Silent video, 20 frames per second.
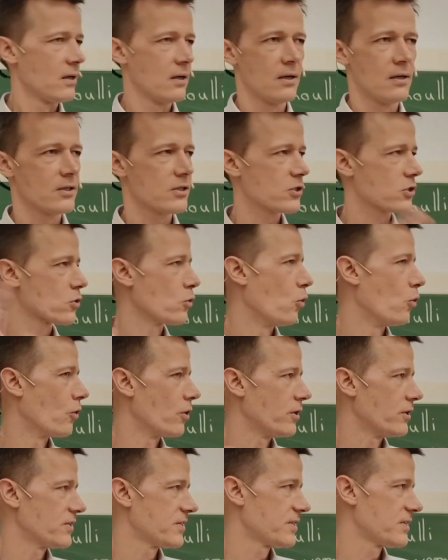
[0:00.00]

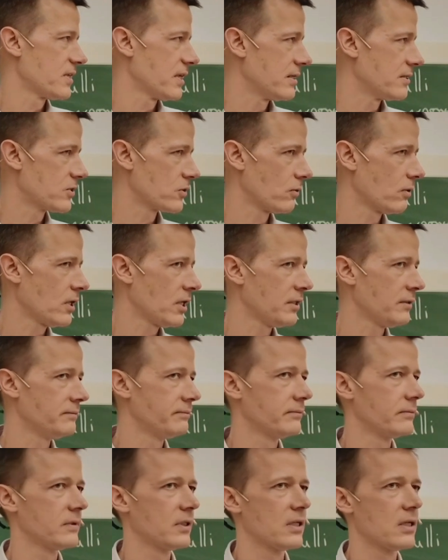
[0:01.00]
scores, and so on,
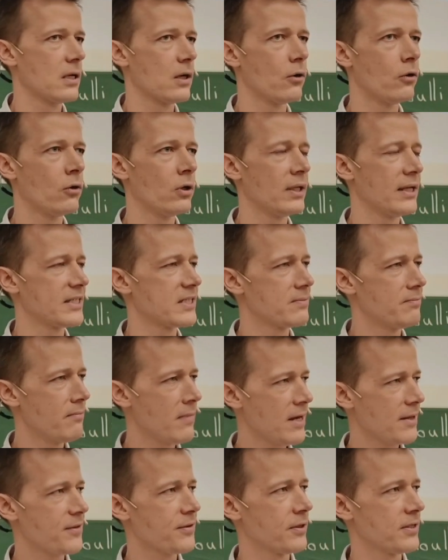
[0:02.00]
all as
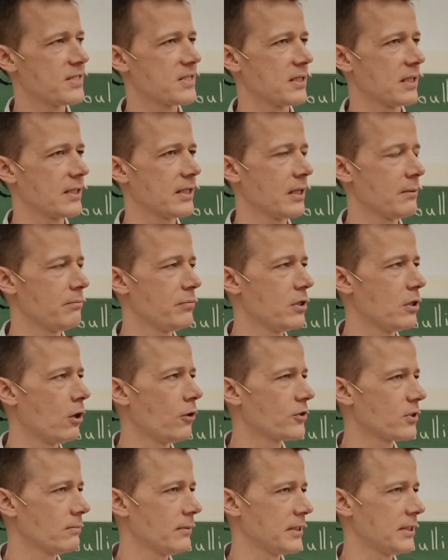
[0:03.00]
methods that can be
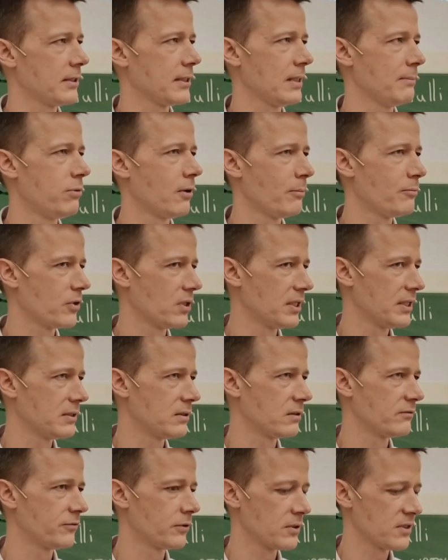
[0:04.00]
automatically
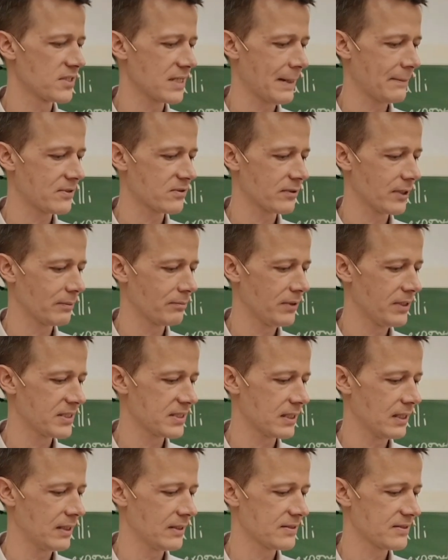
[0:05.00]
populated for this abstract base
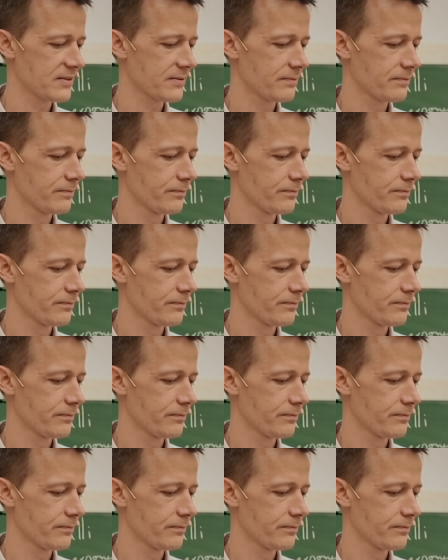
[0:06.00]
class.